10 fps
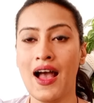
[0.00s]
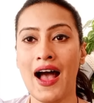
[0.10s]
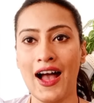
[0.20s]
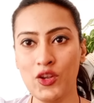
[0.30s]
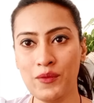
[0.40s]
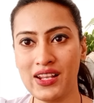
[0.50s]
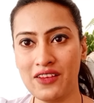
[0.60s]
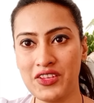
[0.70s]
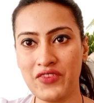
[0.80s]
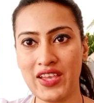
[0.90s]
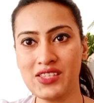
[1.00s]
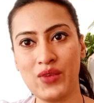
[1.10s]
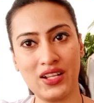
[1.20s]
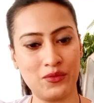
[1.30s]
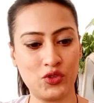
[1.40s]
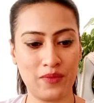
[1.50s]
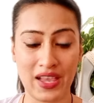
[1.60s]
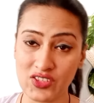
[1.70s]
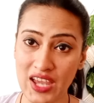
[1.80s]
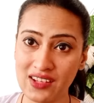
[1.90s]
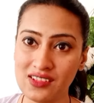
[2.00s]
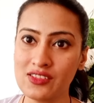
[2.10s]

Hello my lovely friends, welcome to my channel.